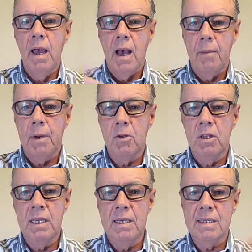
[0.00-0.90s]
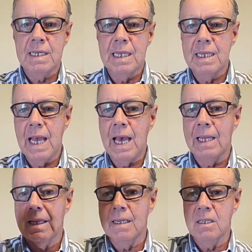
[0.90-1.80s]
about this and
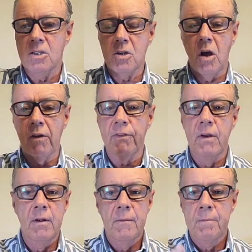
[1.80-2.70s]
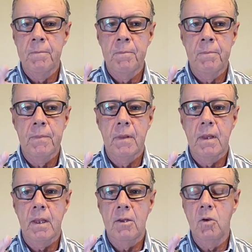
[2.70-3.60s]
that and stuff,
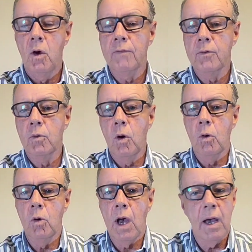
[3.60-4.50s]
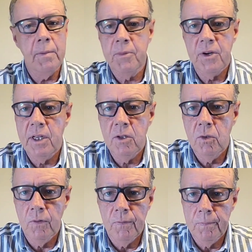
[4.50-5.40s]
you have to go ham
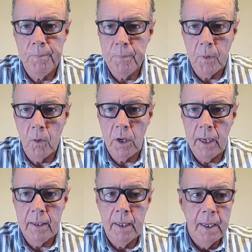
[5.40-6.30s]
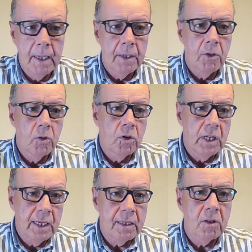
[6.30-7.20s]
radio, okay? You
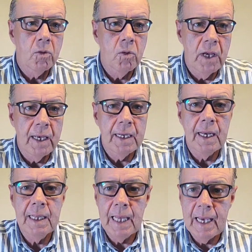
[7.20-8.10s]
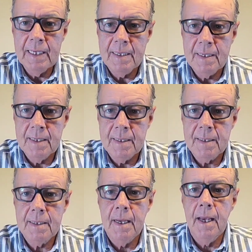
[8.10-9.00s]
need to get a
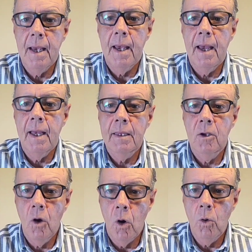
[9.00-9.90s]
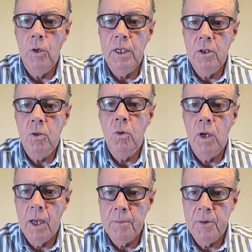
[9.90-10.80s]
license and go into
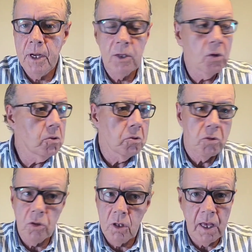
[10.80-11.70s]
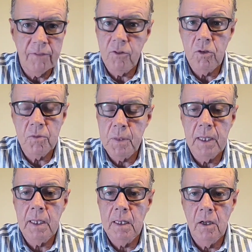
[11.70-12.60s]
ham radio. You don't have to
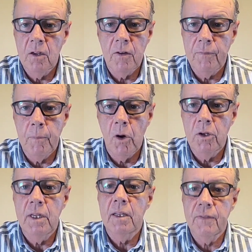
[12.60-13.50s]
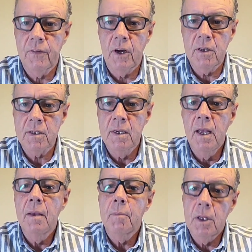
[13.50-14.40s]
spend a lot of money at first,
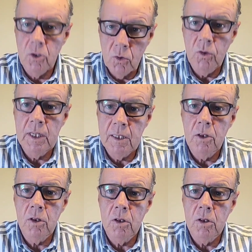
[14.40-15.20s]
but you need